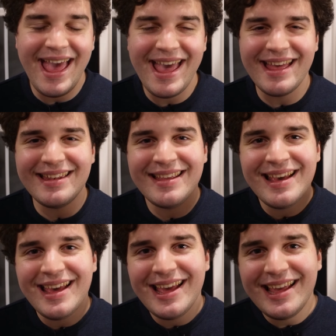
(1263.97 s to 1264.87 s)
And
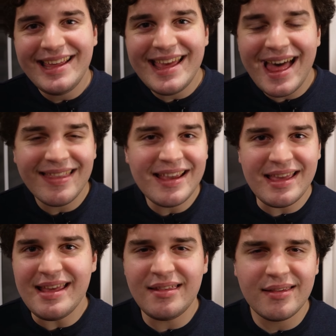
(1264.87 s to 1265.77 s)
yeah,
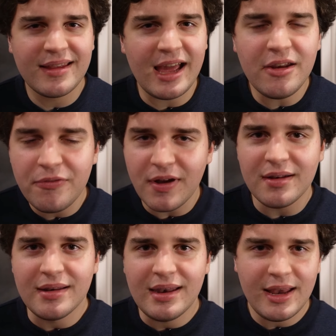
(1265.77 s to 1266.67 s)
like it's kind of
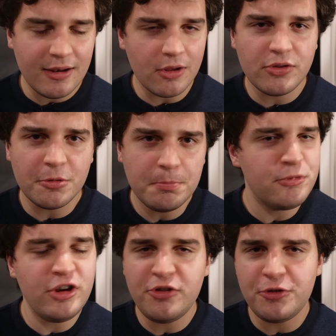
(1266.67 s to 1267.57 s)
fun. And also
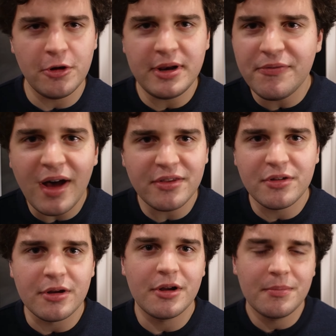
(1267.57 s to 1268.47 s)
she's Jodie
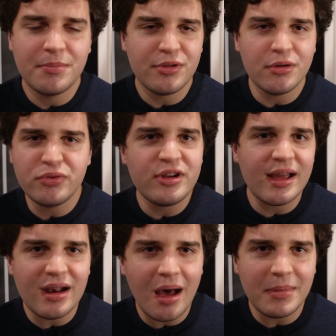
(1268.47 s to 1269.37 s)
Foster. So if she
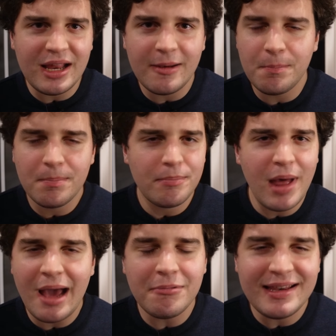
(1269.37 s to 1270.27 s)
got nominated,
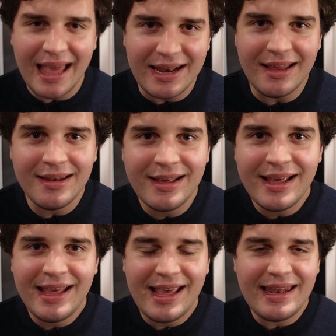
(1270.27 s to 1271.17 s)
I would get it.
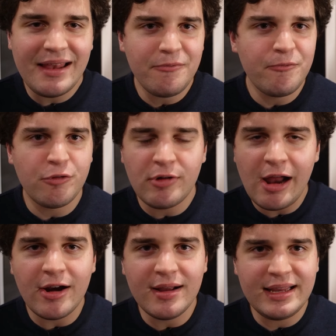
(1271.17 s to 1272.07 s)
And then
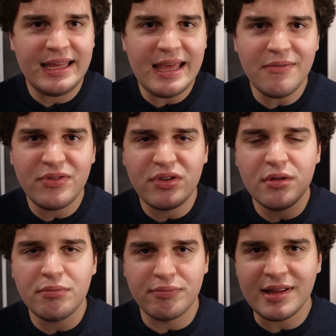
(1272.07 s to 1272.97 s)
Ferrera gives
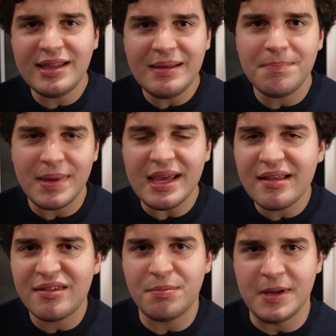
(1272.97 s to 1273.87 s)
the really
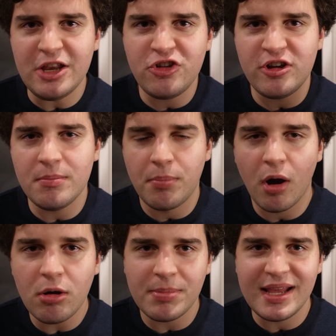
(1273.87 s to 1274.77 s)
big speech in
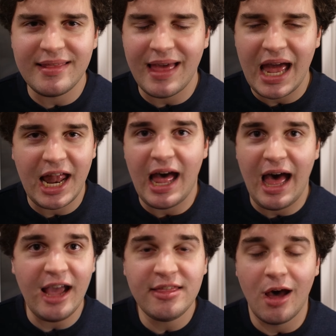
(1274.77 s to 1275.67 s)
Barbie that
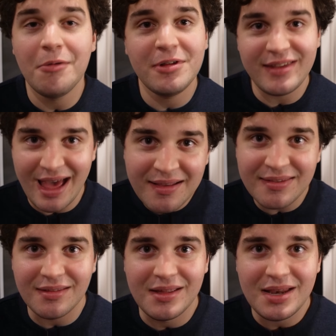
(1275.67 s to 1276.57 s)
I thought was
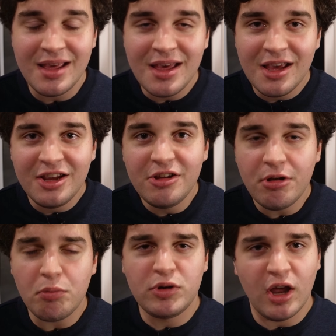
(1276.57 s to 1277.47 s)
excellent. You
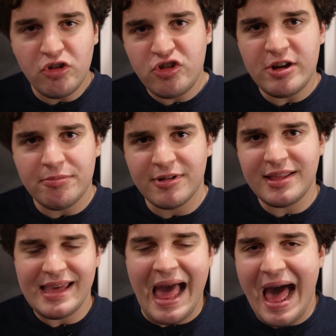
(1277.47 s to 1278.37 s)
know, does she
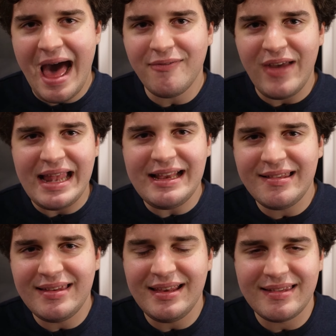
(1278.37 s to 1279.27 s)
really have any
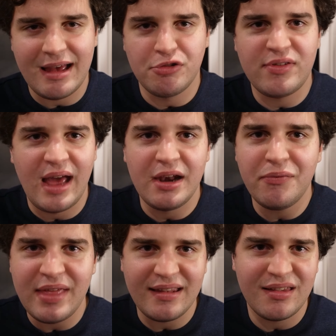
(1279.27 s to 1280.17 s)
scenes outside
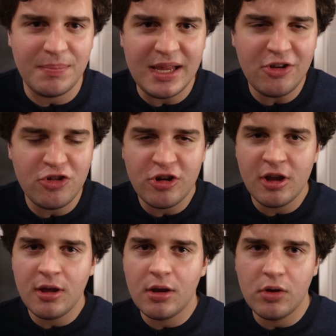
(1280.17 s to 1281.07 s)
of that speech?
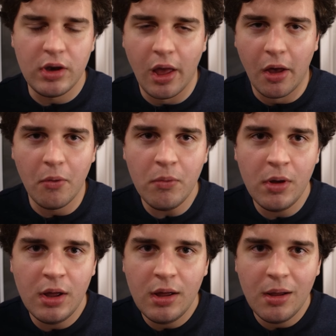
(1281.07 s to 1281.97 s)
No.
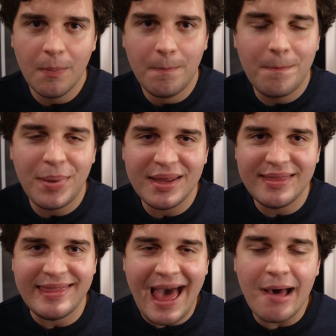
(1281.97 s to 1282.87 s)

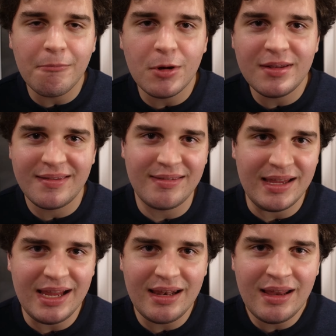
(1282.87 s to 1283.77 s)
But that one
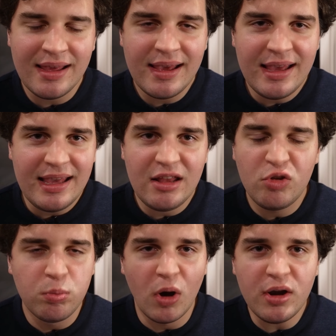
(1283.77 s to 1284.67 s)
scene
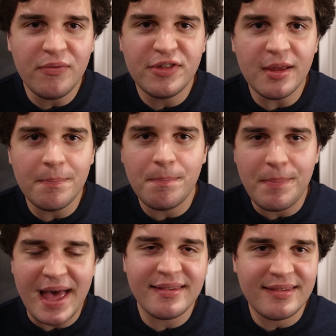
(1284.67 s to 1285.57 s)
is one of the
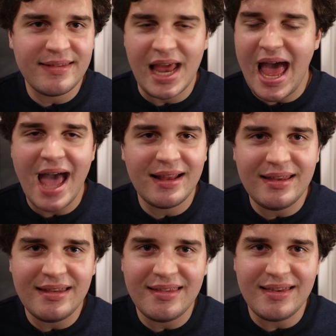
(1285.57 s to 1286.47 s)
best
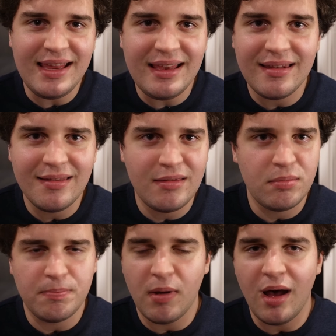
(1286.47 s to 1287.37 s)
acted
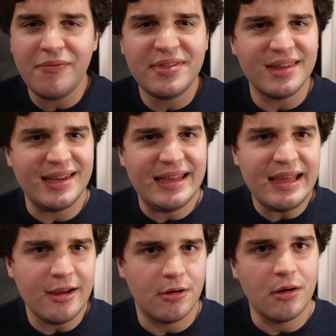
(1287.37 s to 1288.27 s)
scenes of the
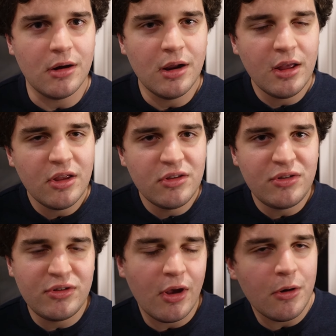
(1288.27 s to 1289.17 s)
year.
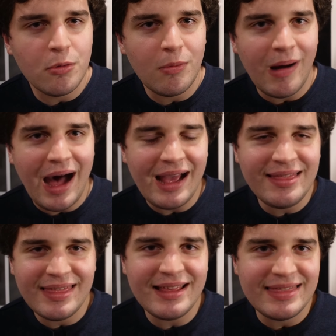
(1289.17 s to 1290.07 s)
So I
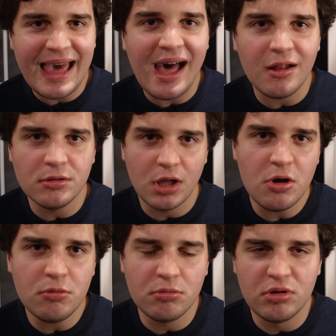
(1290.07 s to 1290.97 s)
think that
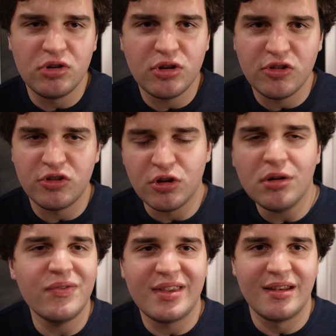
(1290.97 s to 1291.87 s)
alone
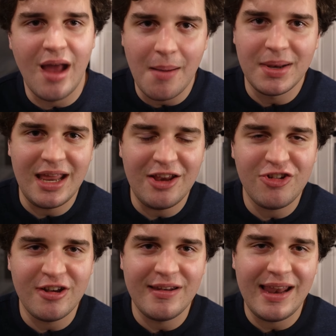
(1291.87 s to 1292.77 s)
deserves a
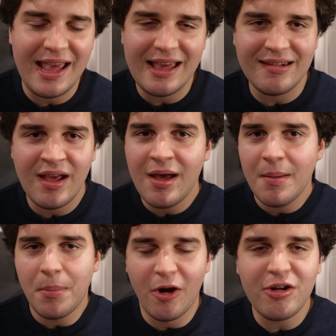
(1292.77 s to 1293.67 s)
nomination, and
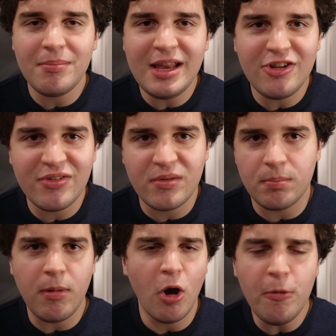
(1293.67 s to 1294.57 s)
part of me just
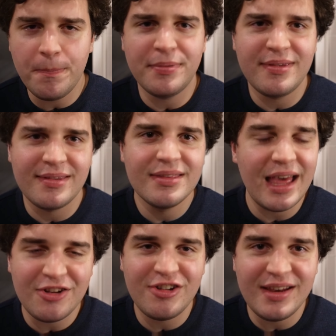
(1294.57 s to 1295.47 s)
hopes
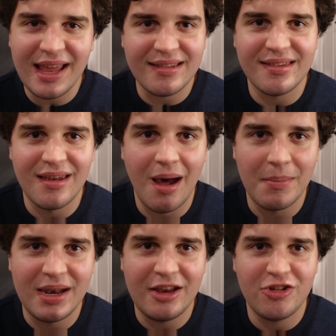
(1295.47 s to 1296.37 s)
that she gets a
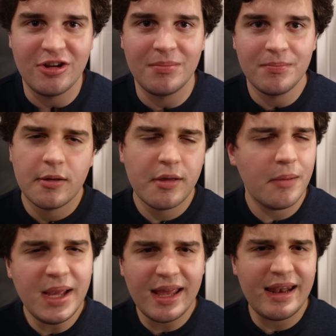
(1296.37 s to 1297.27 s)
nomination.
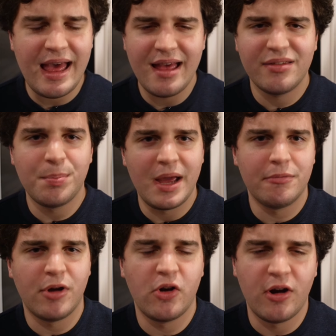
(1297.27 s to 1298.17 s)
Coming in as my
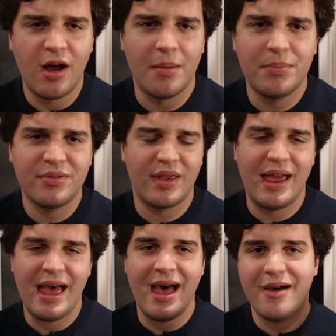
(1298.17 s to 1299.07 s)
runner-ups, I
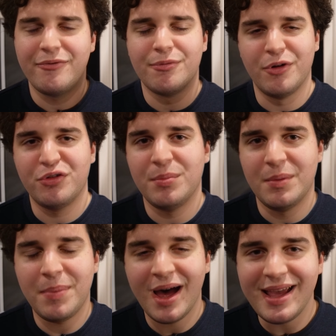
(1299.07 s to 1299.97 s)
have
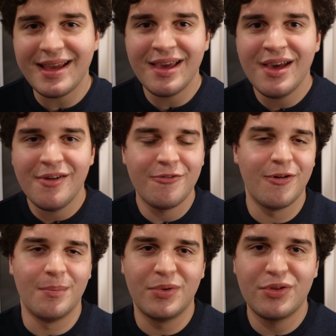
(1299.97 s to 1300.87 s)
Rosamund Pike
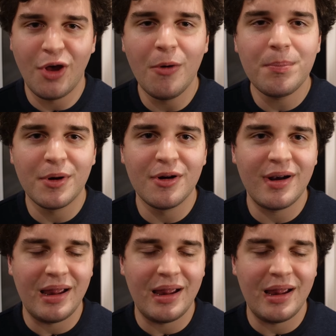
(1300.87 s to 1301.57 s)
from Saltburn.